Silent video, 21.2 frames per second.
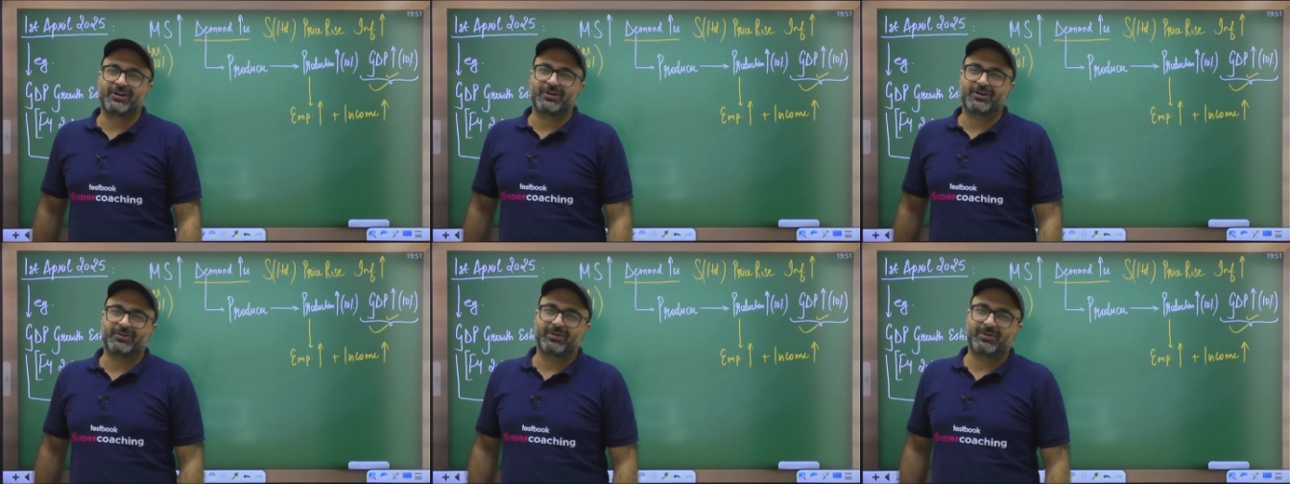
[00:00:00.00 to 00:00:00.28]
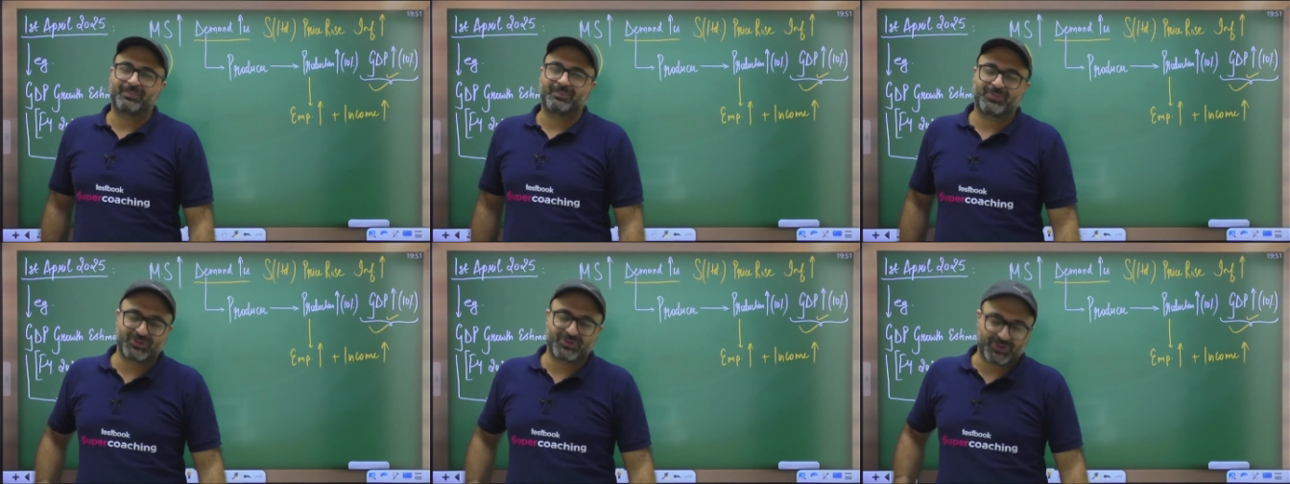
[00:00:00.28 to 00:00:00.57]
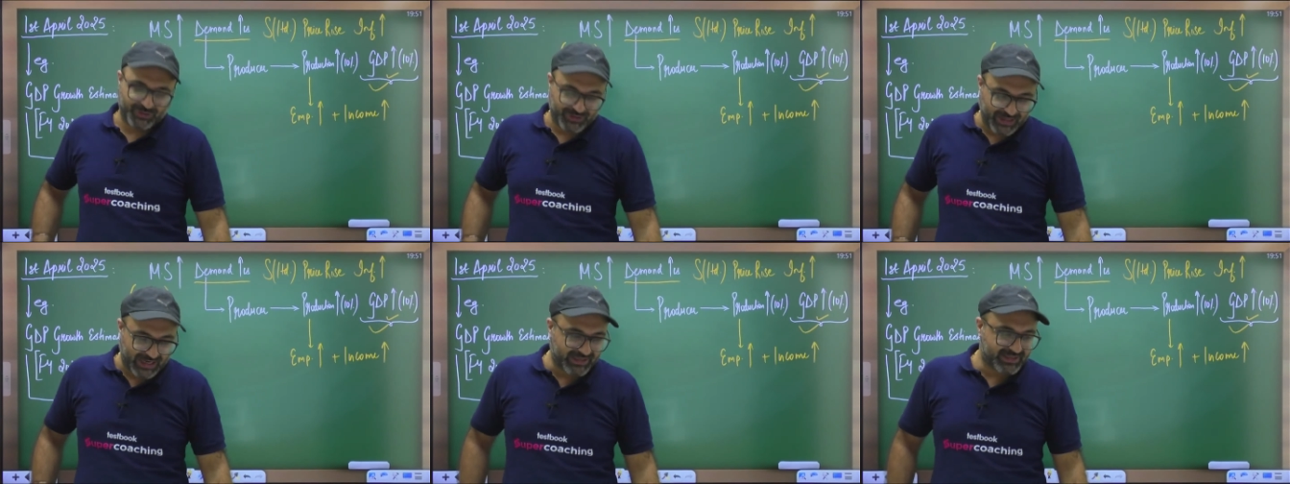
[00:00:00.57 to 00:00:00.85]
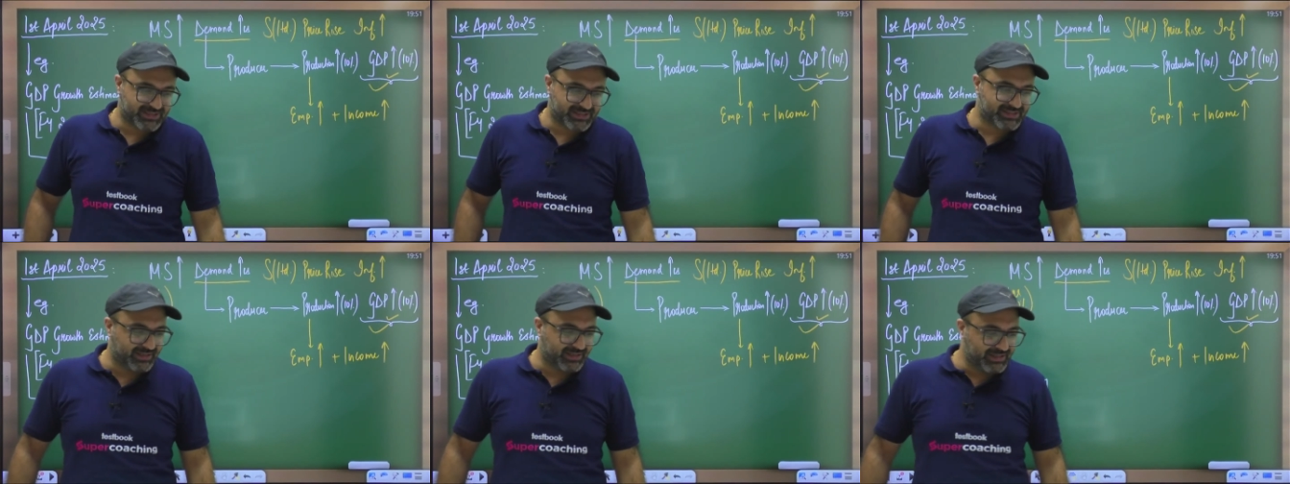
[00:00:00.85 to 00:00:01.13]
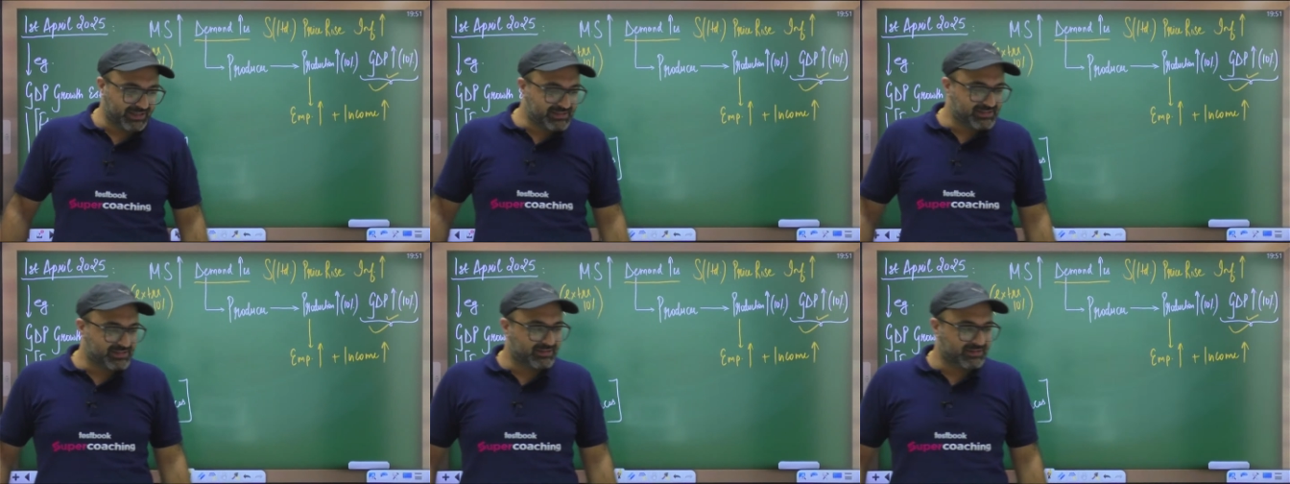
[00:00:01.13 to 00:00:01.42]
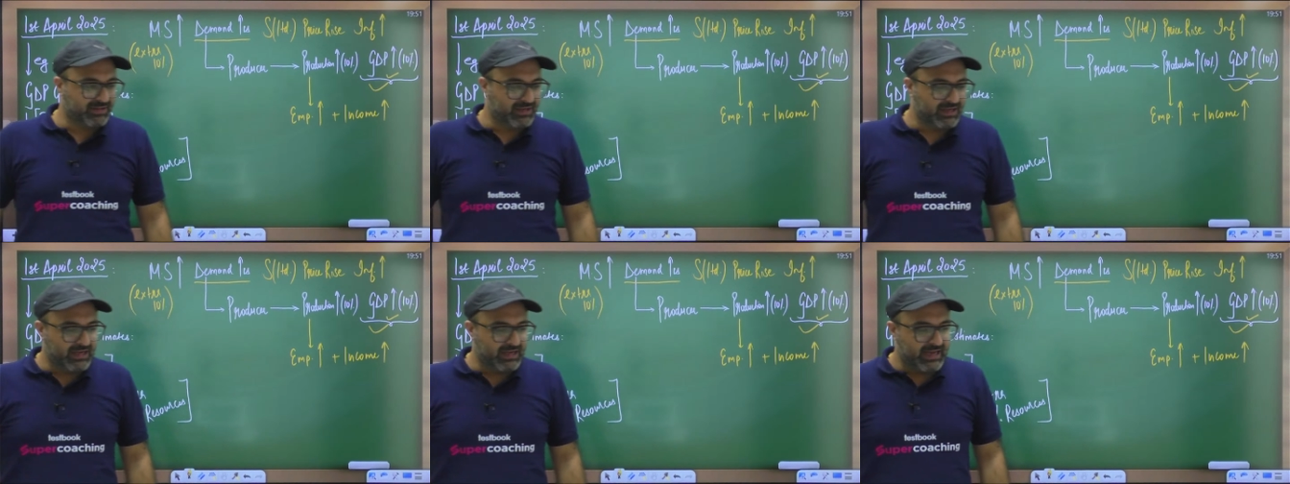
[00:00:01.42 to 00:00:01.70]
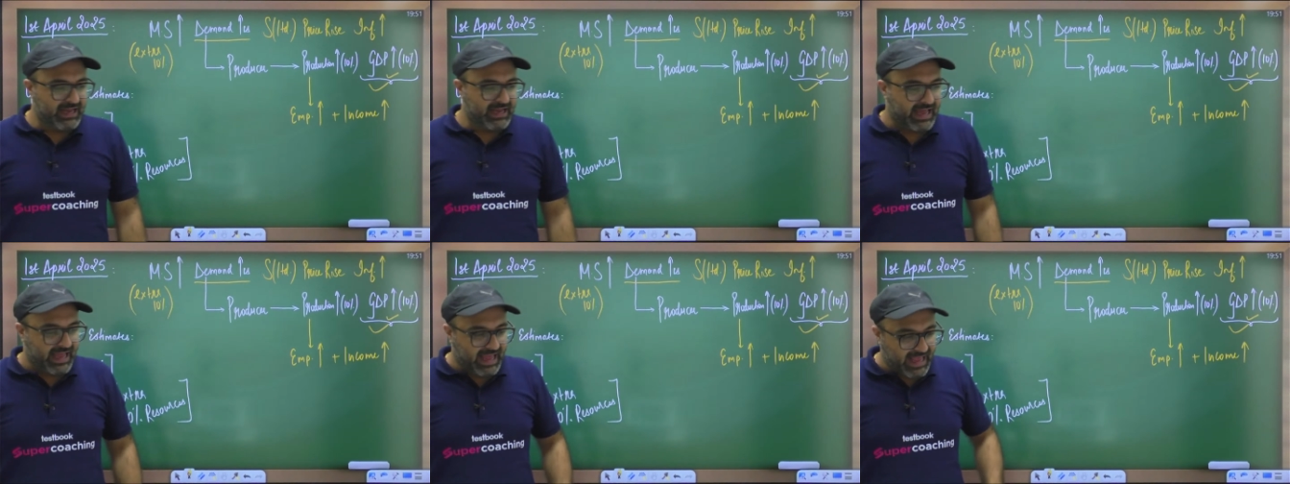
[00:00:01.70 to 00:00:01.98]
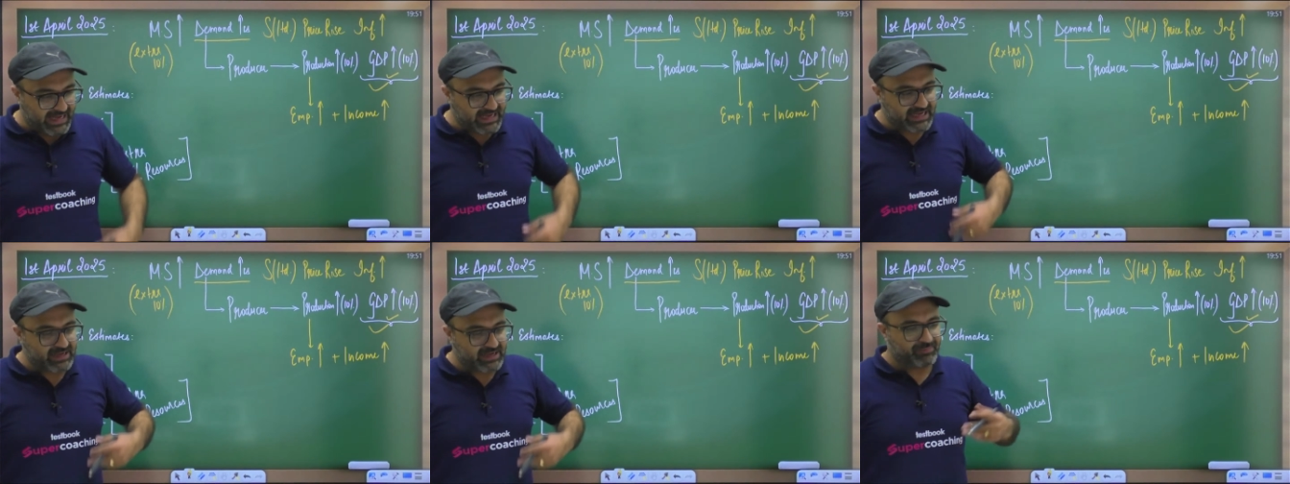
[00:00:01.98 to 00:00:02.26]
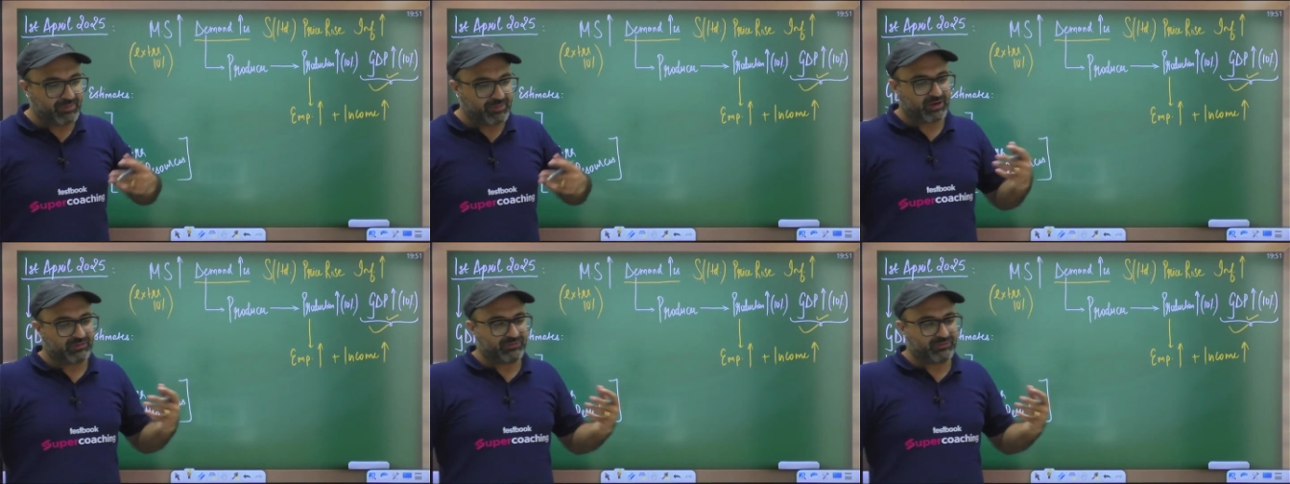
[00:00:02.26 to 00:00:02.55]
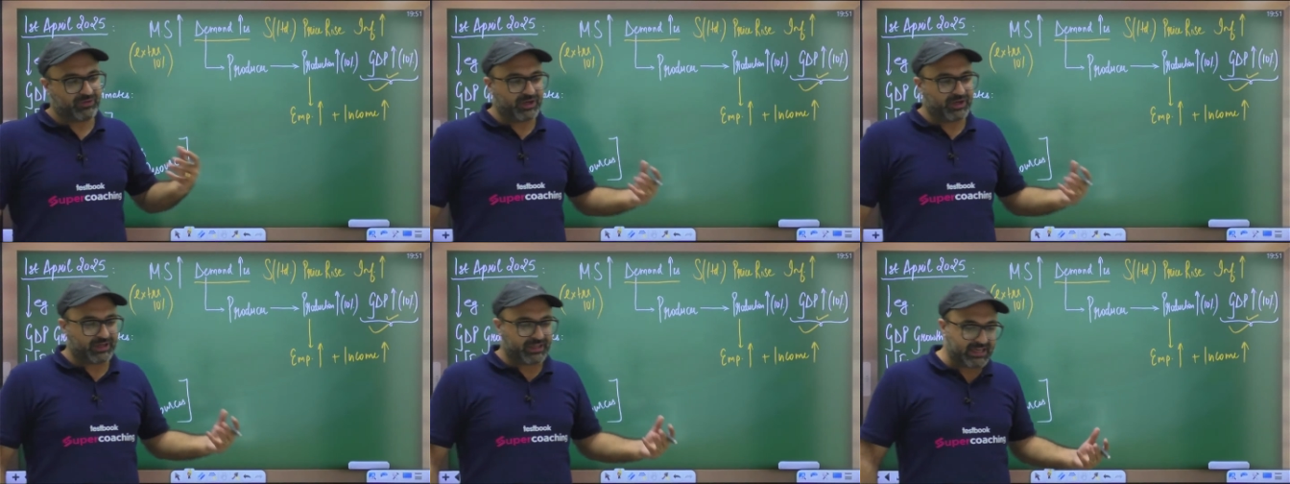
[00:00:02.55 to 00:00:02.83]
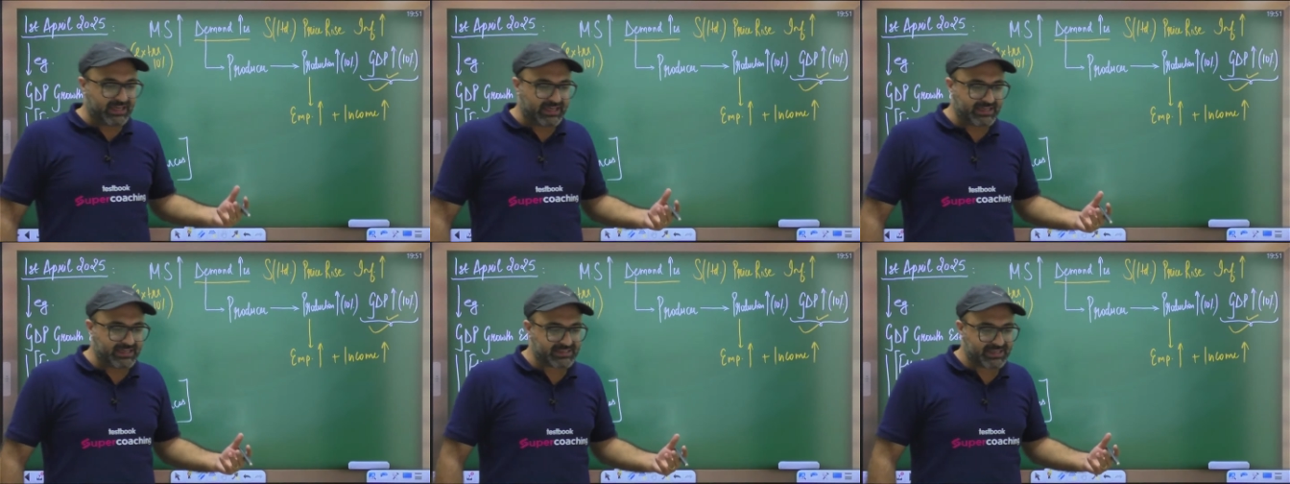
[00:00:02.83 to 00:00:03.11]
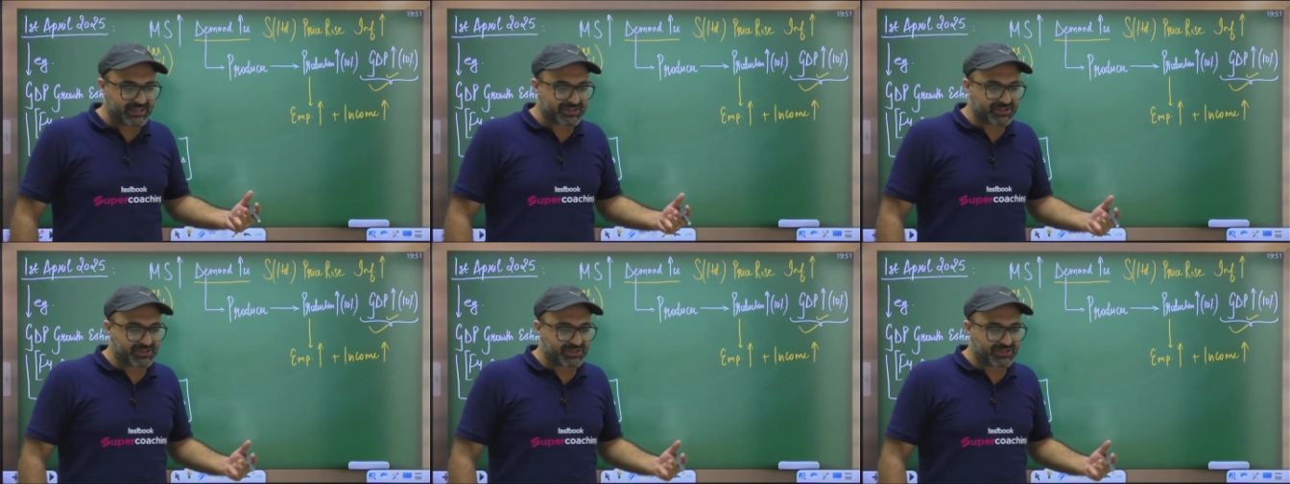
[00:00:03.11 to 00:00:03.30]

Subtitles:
So that is the reason n number of organizations